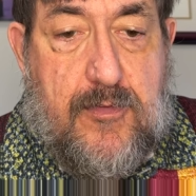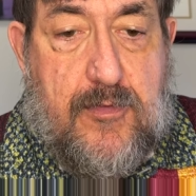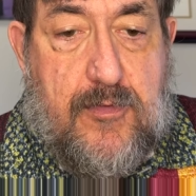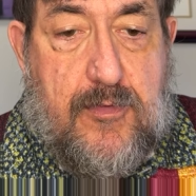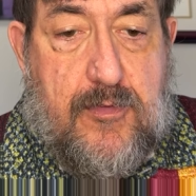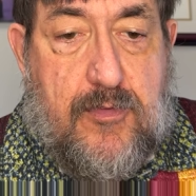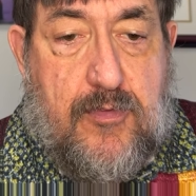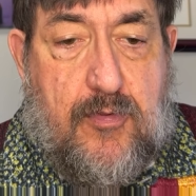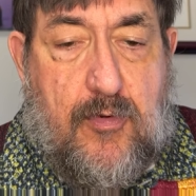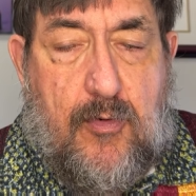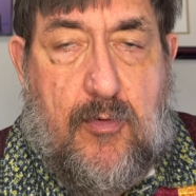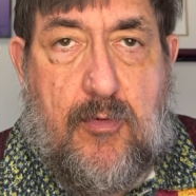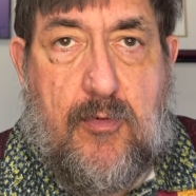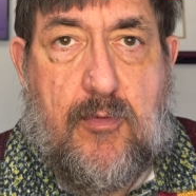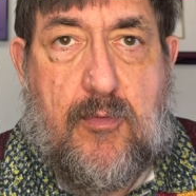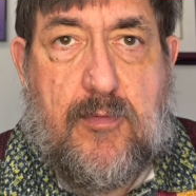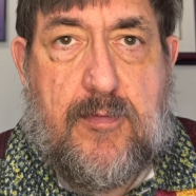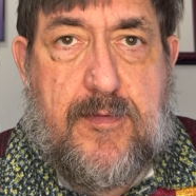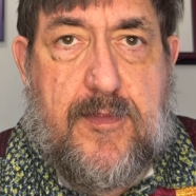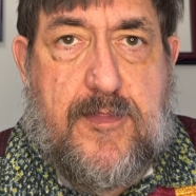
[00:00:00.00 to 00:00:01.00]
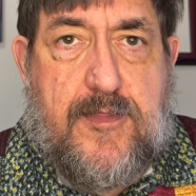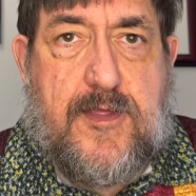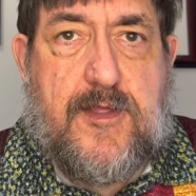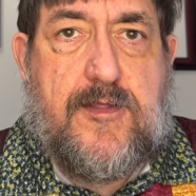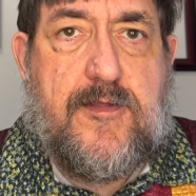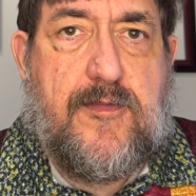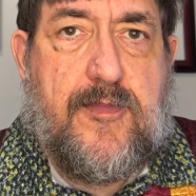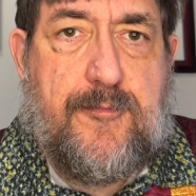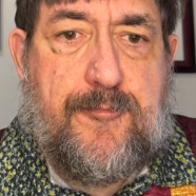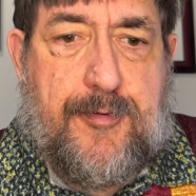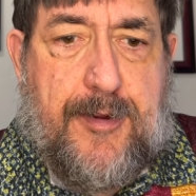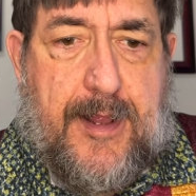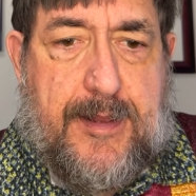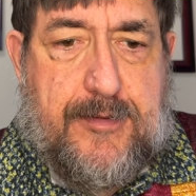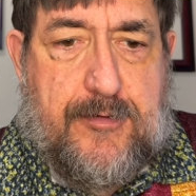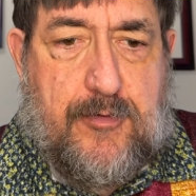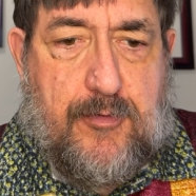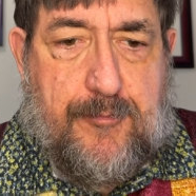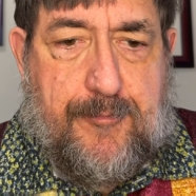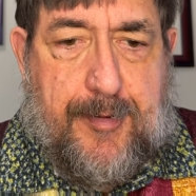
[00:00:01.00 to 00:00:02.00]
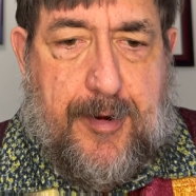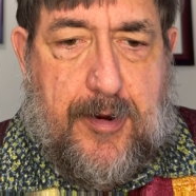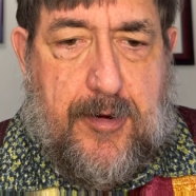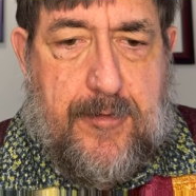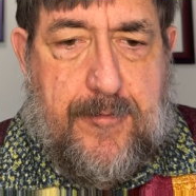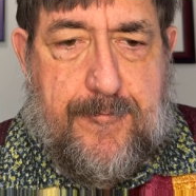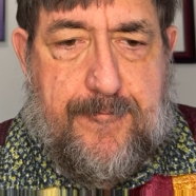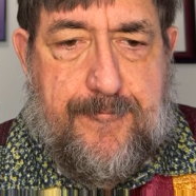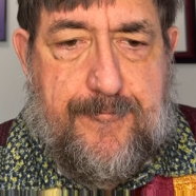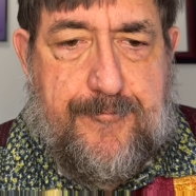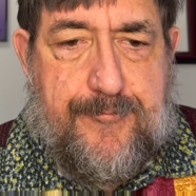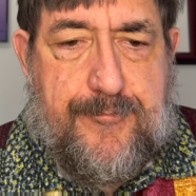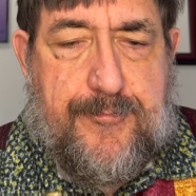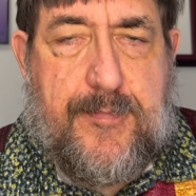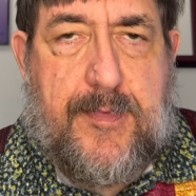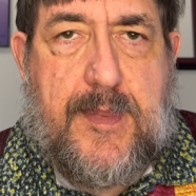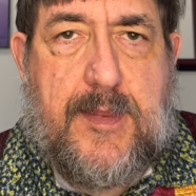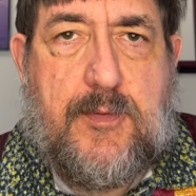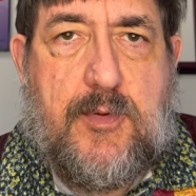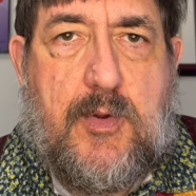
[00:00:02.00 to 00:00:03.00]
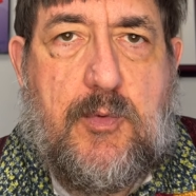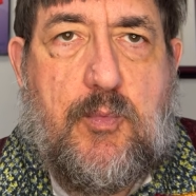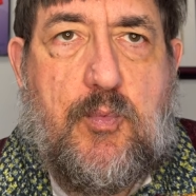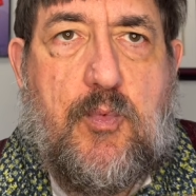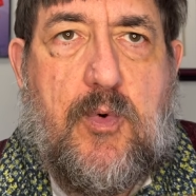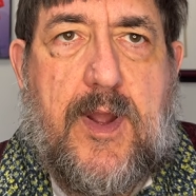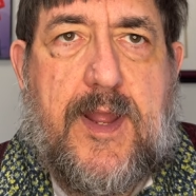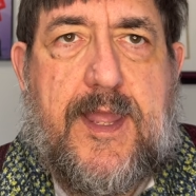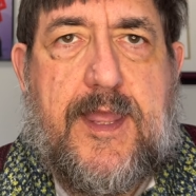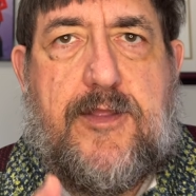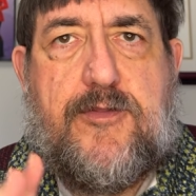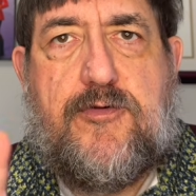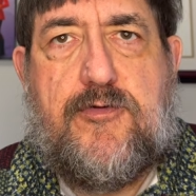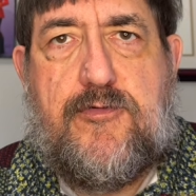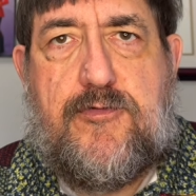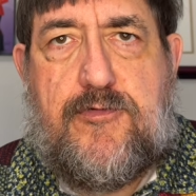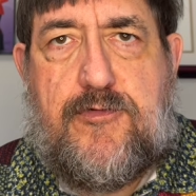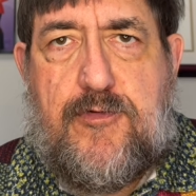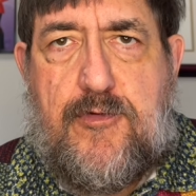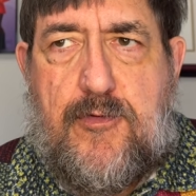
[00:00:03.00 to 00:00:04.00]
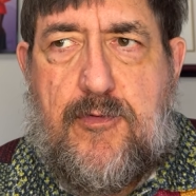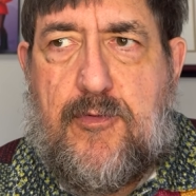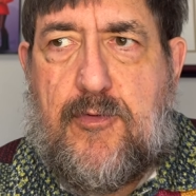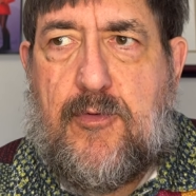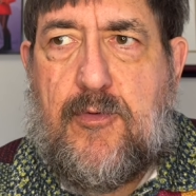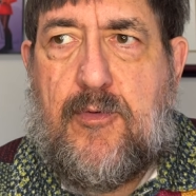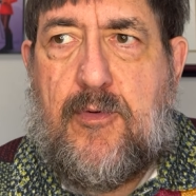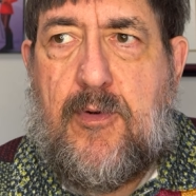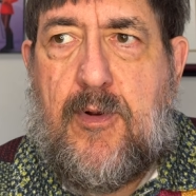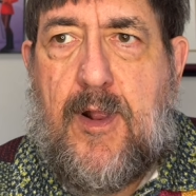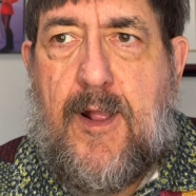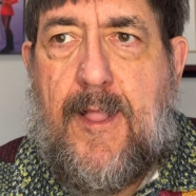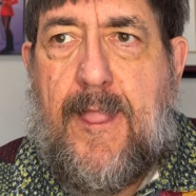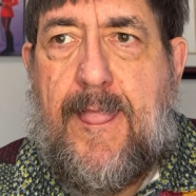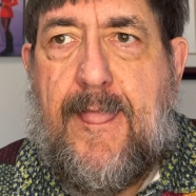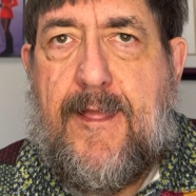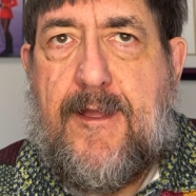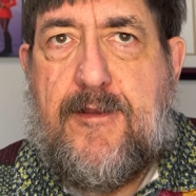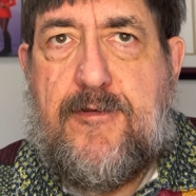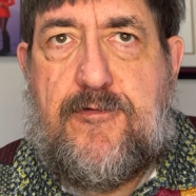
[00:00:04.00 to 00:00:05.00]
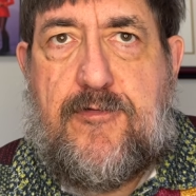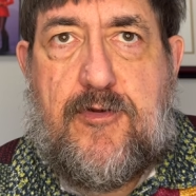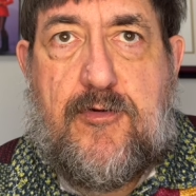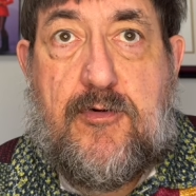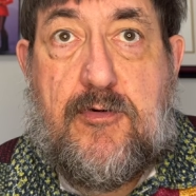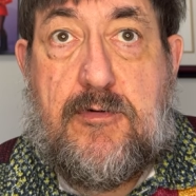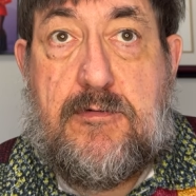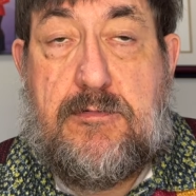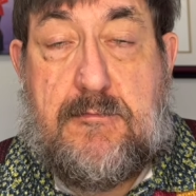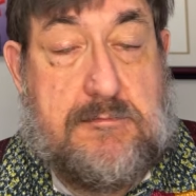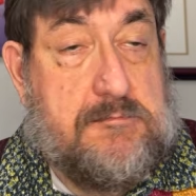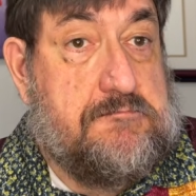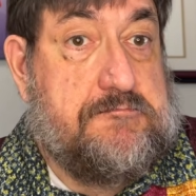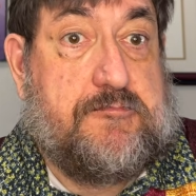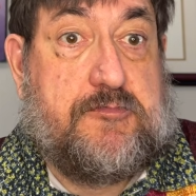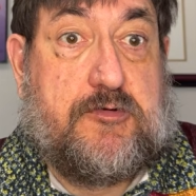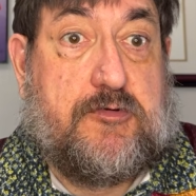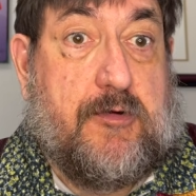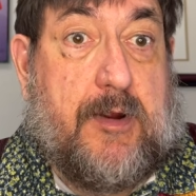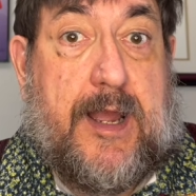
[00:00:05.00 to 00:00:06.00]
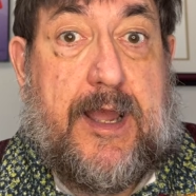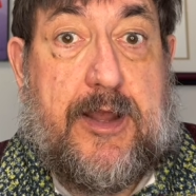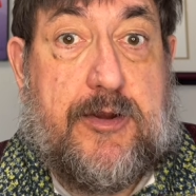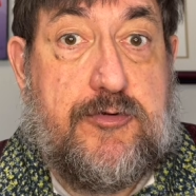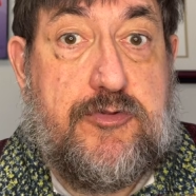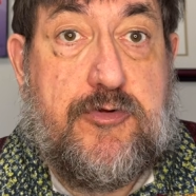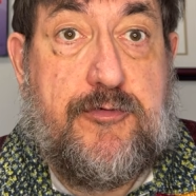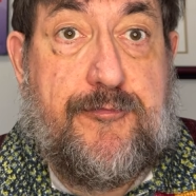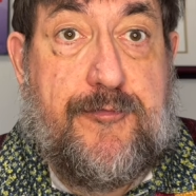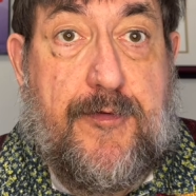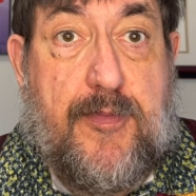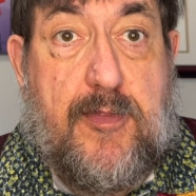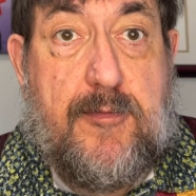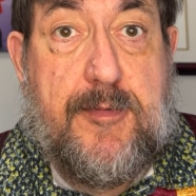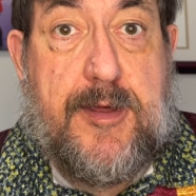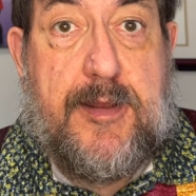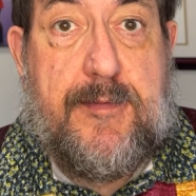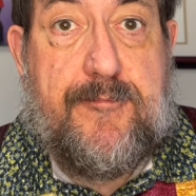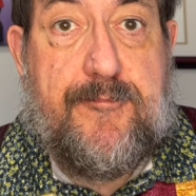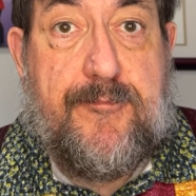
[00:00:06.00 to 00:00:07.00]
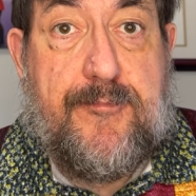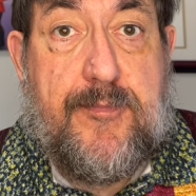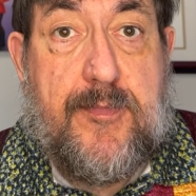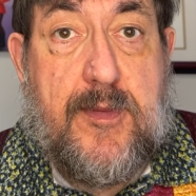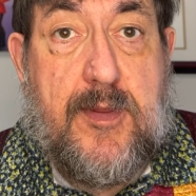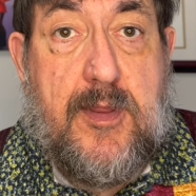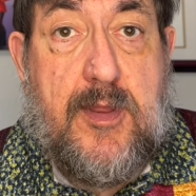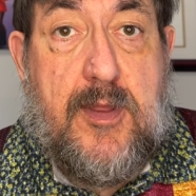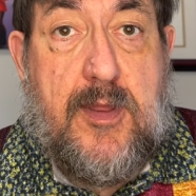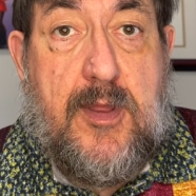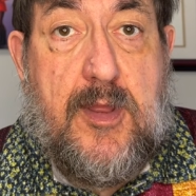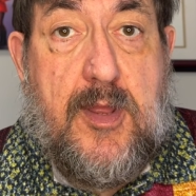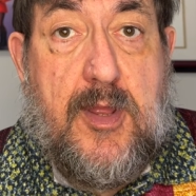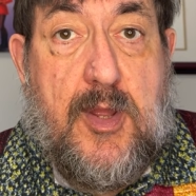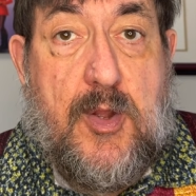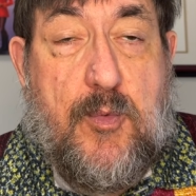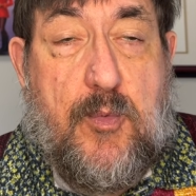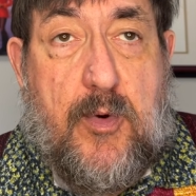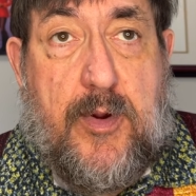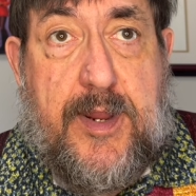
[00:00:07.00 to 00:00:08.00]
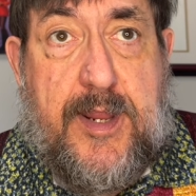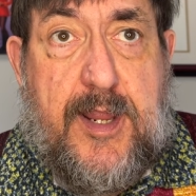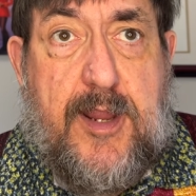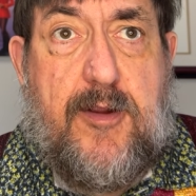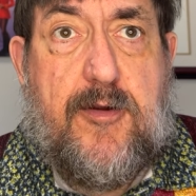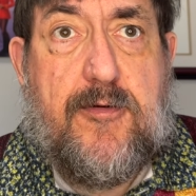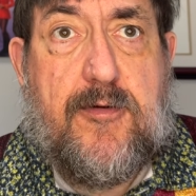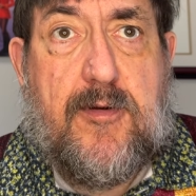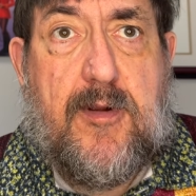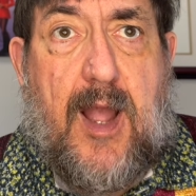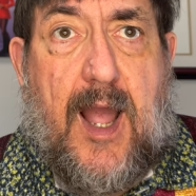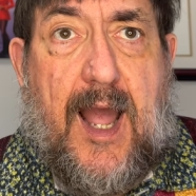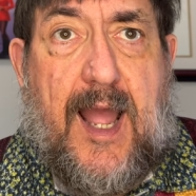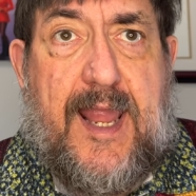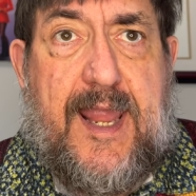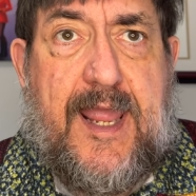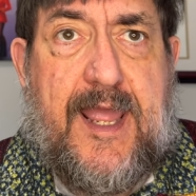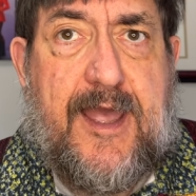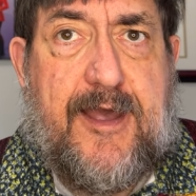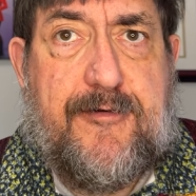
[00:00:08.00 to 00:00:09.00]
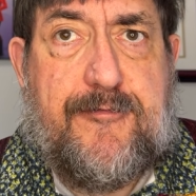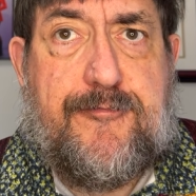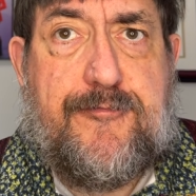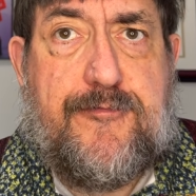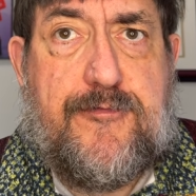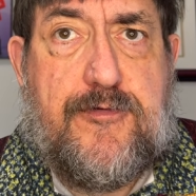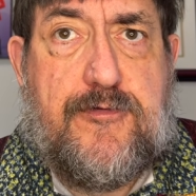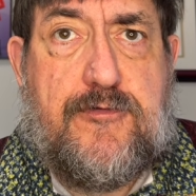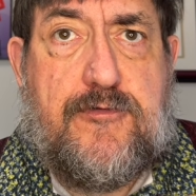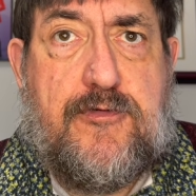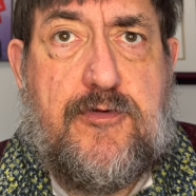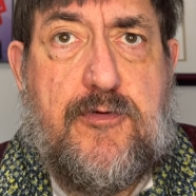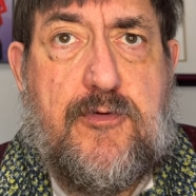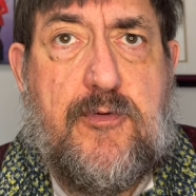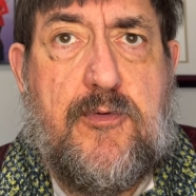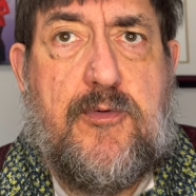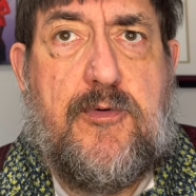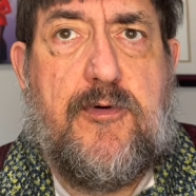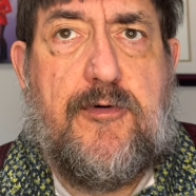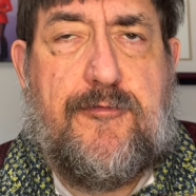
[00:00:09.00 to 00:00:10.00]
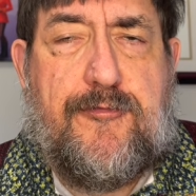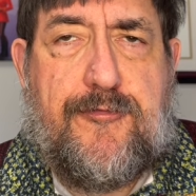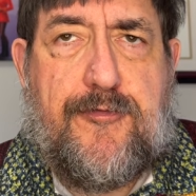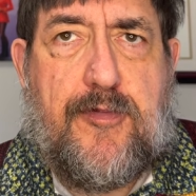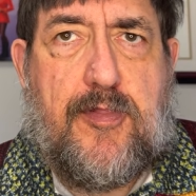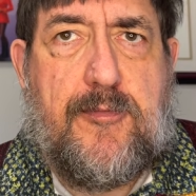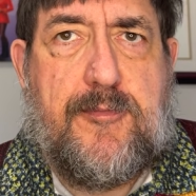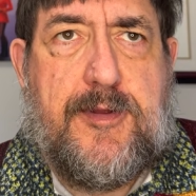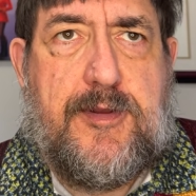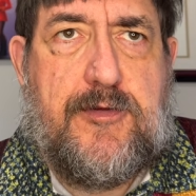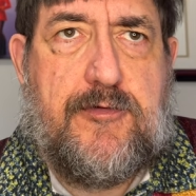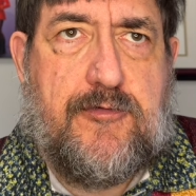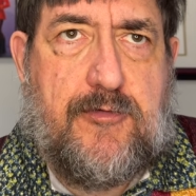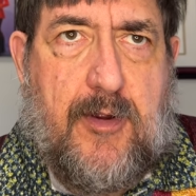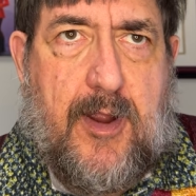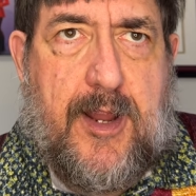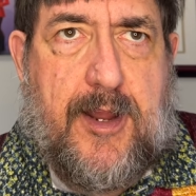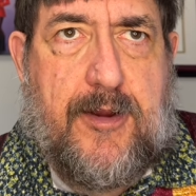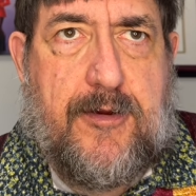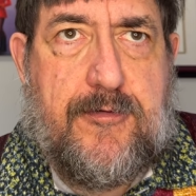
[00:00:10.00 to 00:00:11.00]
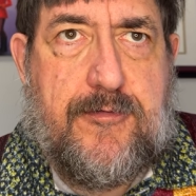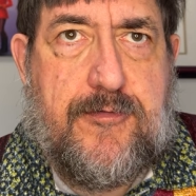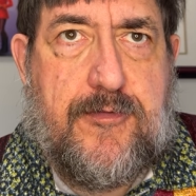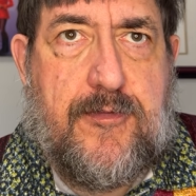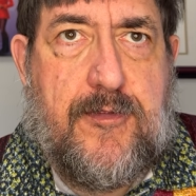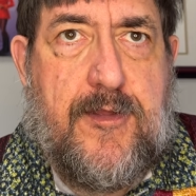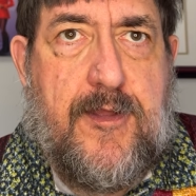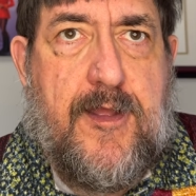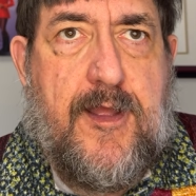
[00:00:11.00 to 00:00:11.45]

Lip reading: So let's get to the practical part. What can you do to dry out your filament? Well, here I have two filament dryers.